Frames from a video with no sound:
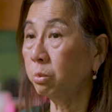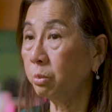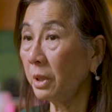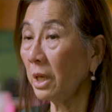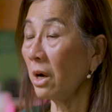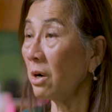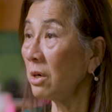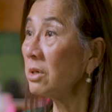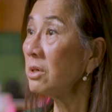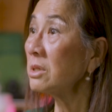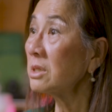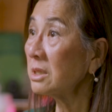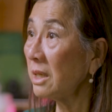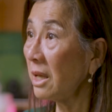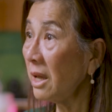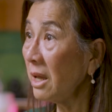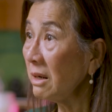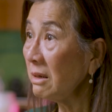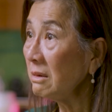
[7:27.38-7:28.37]
They
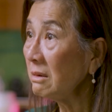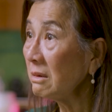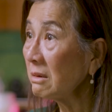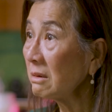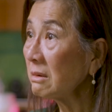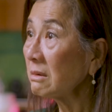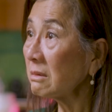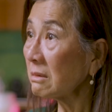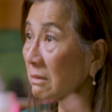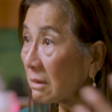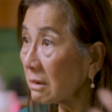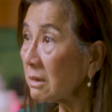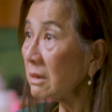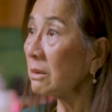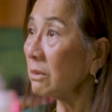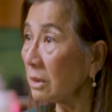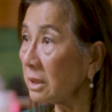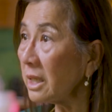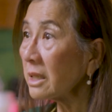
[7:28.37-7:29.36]
understand?
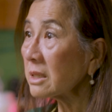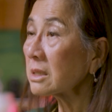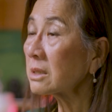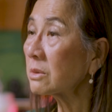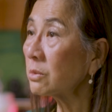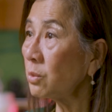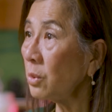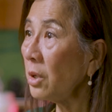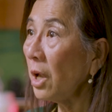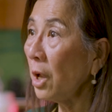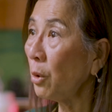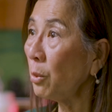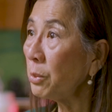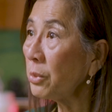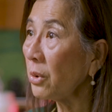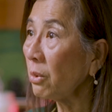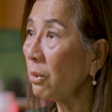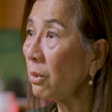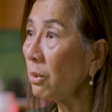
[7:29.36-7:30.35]
Yes, we'll
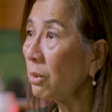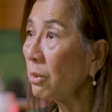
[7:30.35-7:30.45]
help you.